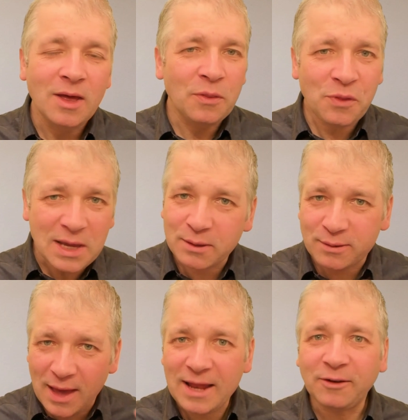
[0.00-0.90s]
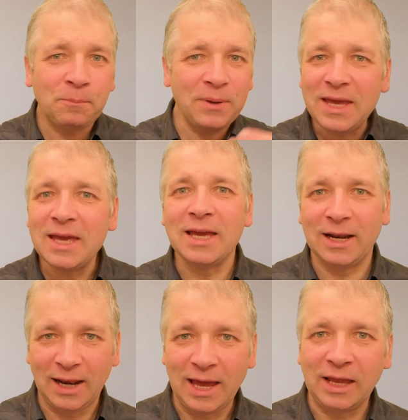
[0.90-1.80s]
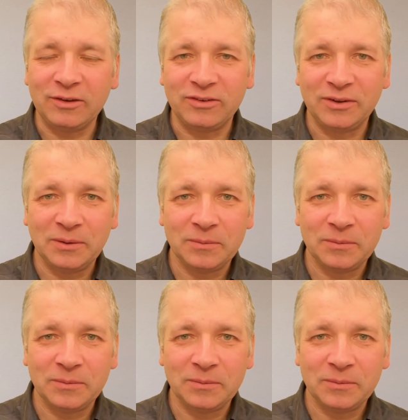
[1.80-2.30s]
They said being late.